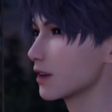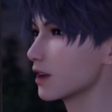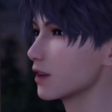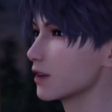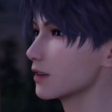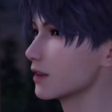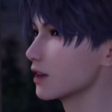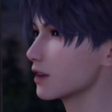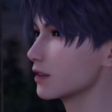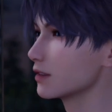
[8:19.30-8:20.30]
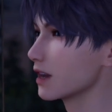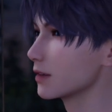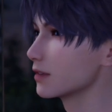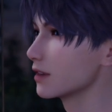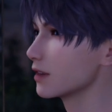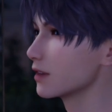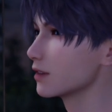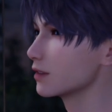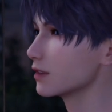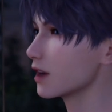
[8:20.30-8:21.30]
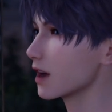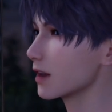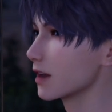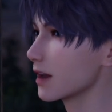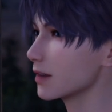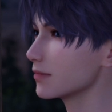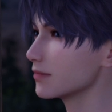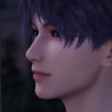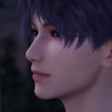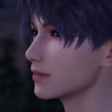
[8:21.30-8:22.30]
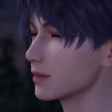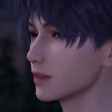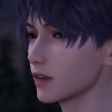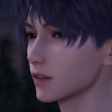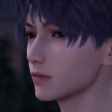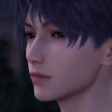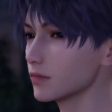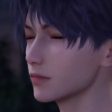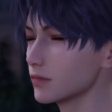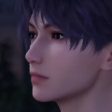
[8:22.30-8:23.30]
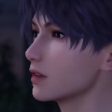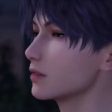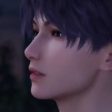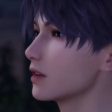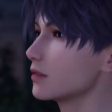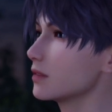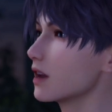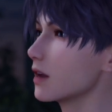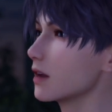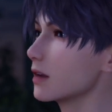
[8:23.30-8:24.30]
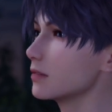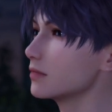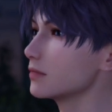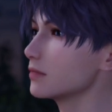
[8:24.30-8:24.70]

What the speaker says: A long, long time ago, I mean, a friend of mine.